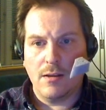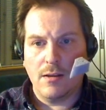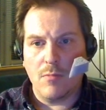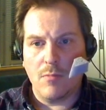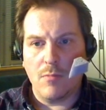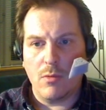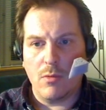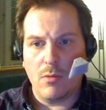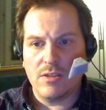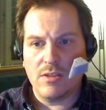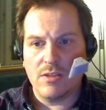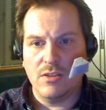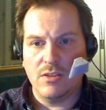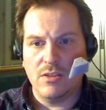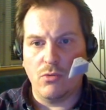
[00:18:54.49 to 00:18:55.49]
want to see the
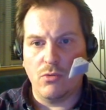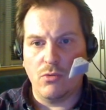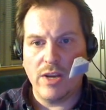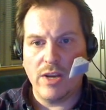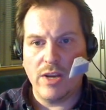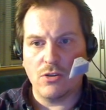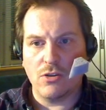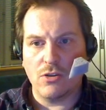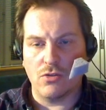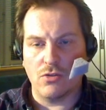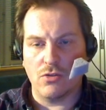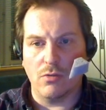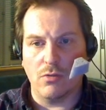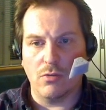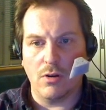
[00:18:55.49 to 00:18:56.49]
RAID controller
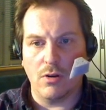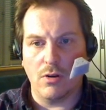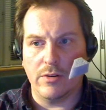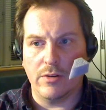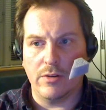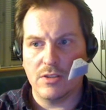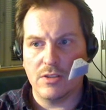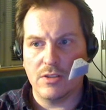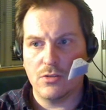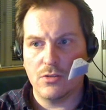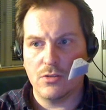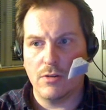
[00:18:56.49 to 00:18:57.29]
on this server,